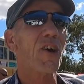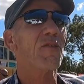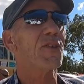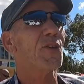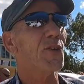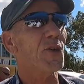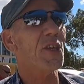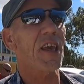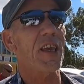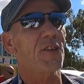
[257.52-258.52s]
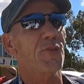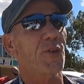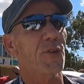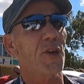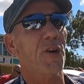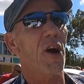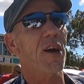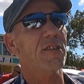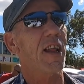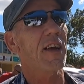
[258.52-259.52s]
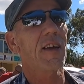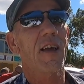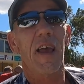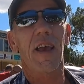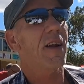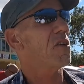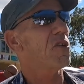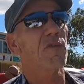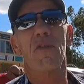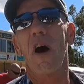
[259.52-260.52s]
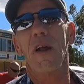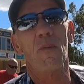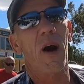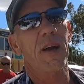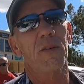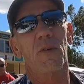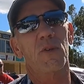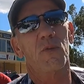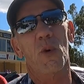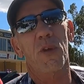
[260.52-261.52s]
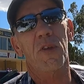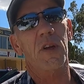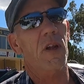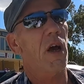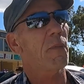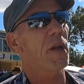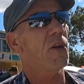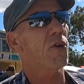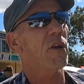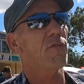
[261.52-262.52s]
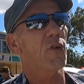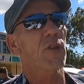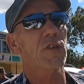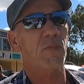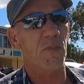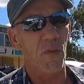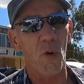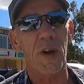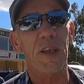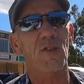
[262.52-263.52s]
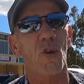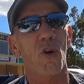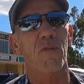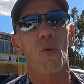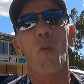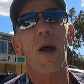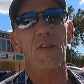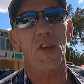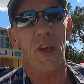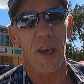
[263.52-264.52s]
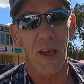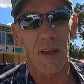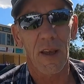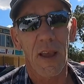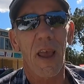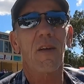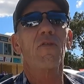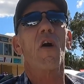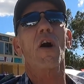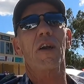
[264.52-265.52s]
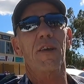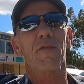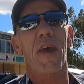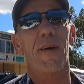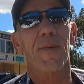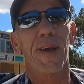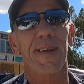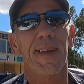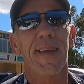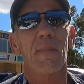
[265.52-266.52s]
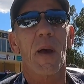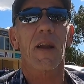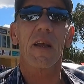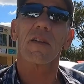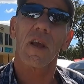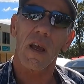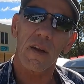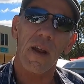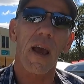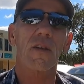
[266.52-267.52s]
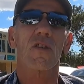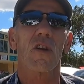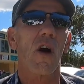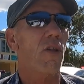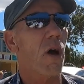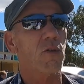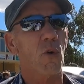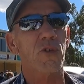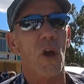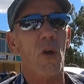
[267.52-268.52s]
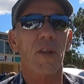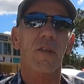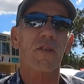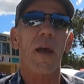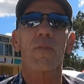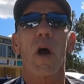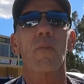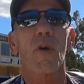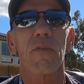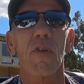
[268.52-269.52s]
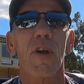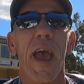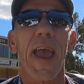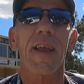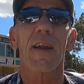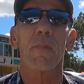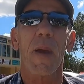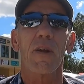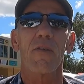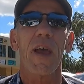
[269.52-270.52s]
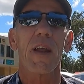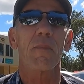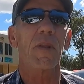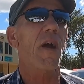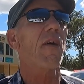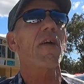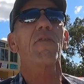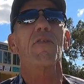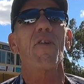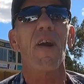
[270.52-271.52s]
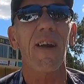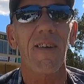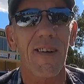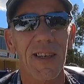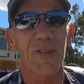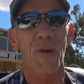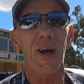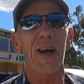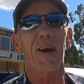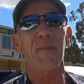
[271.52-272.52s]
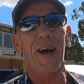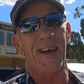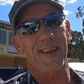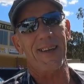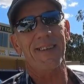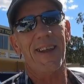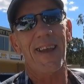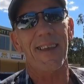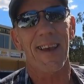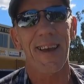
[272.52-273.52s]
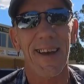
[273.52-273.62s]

I looked for 2 years for the Chrysler, and I couldn't find one. It was worth it. I've been looking for this Ford Escort for 1 year and finally found it. But it takes a long. I was also at the same time looking for an Angler panel van, but they're even rarer as well, mate. I tell you.